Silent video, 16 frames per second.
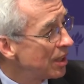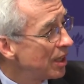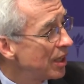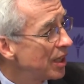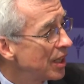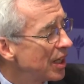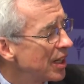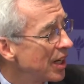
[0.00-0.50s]

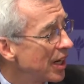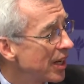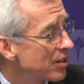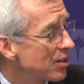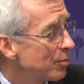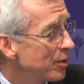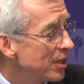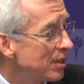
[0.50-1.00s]
And, and it has
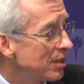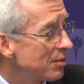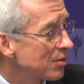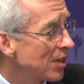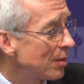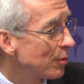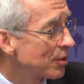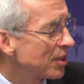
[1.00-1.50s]
to be
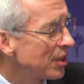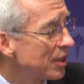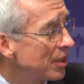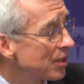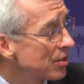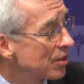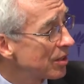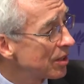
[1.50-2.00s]

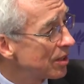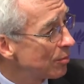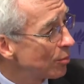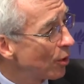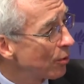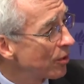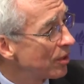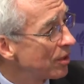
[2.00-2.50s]
simultaneously
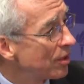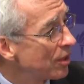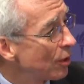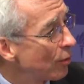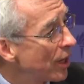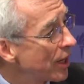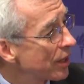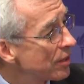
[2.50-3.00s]
both in
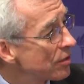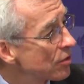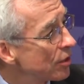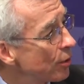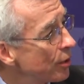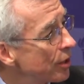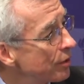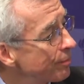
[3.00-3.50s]
Iraq and
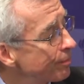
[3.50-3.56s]
Syria.